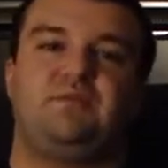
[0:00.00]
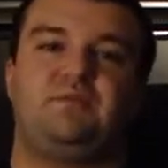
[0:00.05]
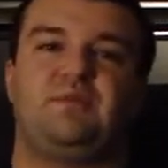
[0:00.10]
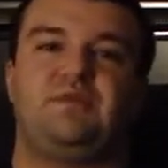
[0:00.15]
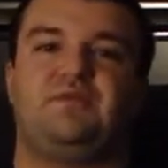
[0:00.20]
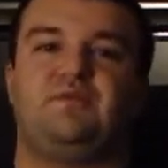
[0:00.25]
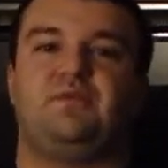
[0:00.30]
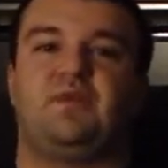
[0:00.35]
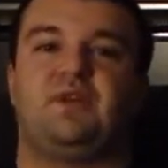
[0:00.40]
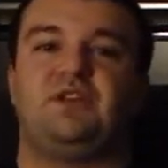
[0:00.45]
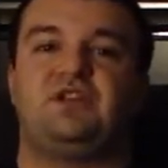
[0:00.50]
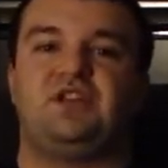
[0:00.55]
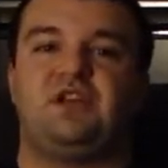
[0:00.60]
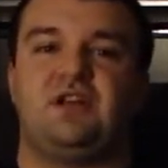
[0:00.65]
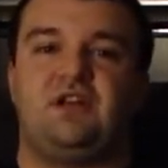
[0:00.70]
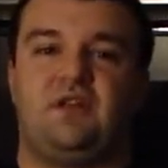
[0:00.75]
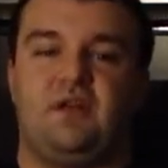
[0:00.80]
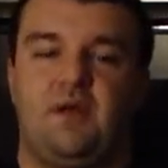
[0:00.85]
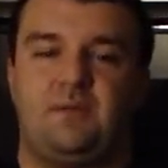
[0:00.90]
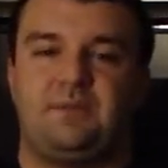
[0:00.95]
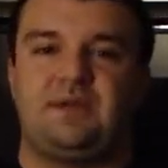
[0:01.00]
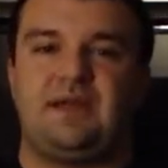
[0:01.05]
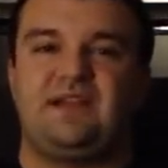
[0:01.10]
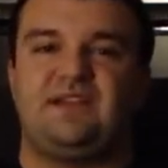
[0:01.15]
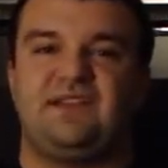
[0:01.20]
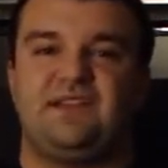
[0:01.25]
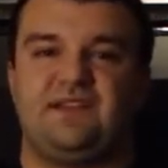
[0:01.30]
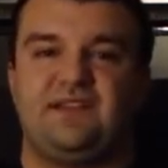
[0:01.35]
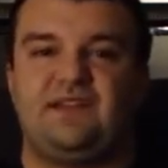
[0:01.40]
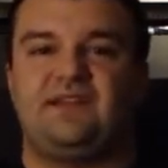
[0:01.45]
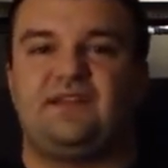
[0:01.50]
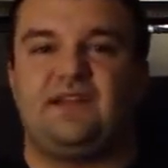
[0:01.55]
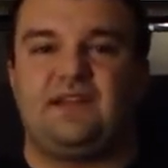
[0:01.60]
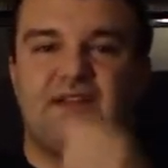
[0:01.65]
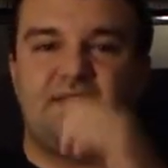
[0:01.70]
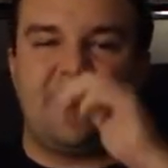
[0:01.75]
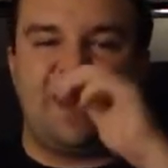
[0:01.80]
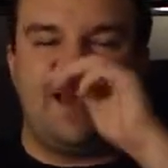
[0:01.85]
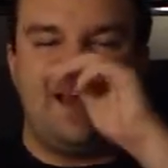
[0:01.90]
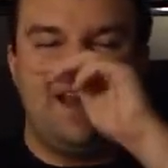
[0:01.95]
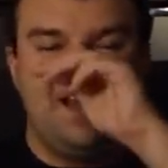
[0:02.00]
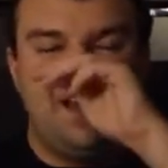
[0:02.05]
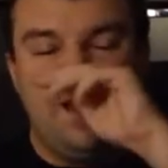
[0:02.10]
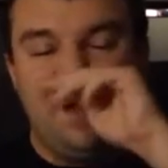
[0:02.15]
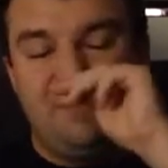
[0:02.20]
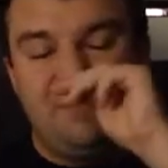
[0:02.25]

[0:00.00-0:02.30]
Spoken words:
before in channel updates and things like that.